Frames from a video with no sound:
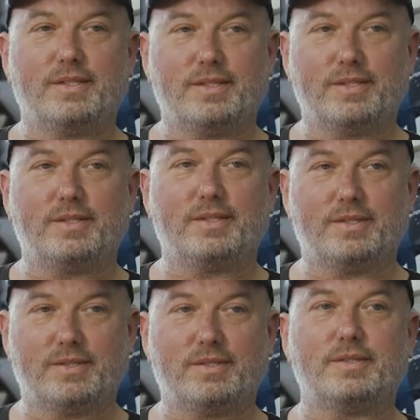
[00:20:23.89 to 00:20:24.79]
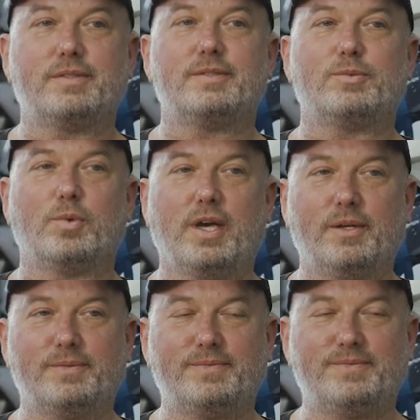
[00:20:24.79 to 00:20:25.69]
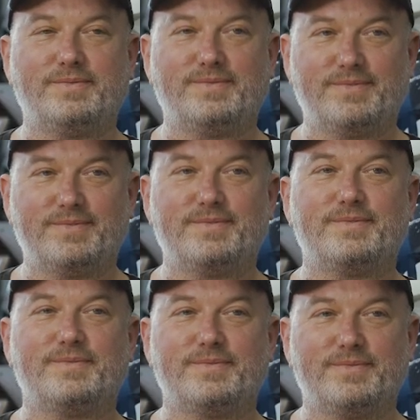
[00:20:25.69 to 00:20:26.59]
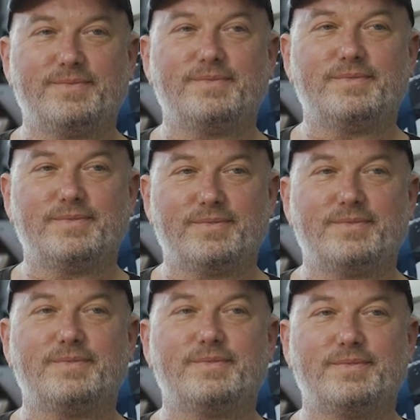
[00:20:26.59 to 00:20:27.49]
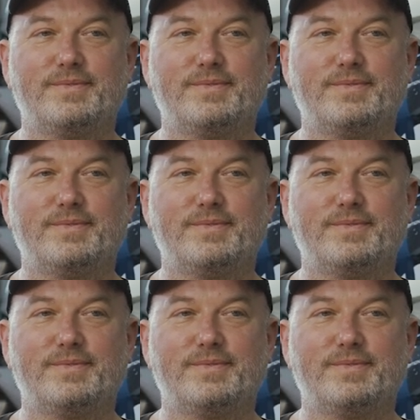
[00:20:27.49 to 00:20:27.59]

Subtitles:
moonlights for us and cooks for our guys on the trail.